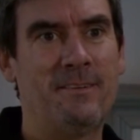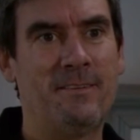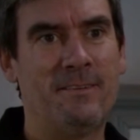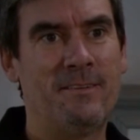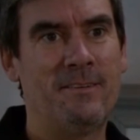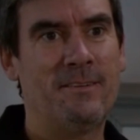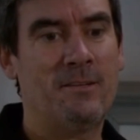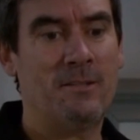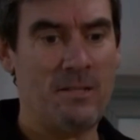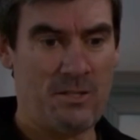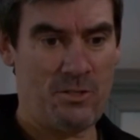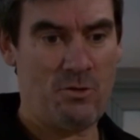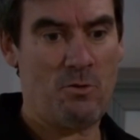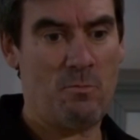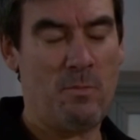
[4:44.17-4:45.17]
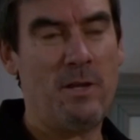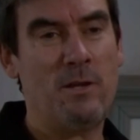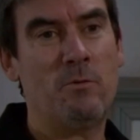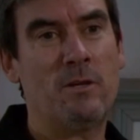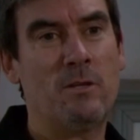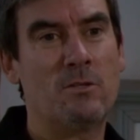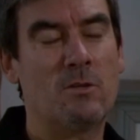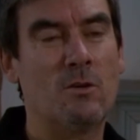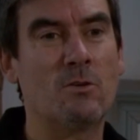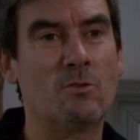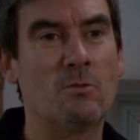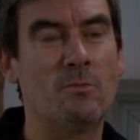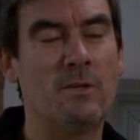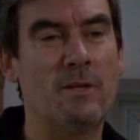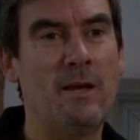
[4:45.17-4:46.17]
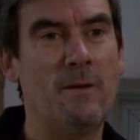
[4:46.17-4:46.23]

Unless you and me, we can sort something out.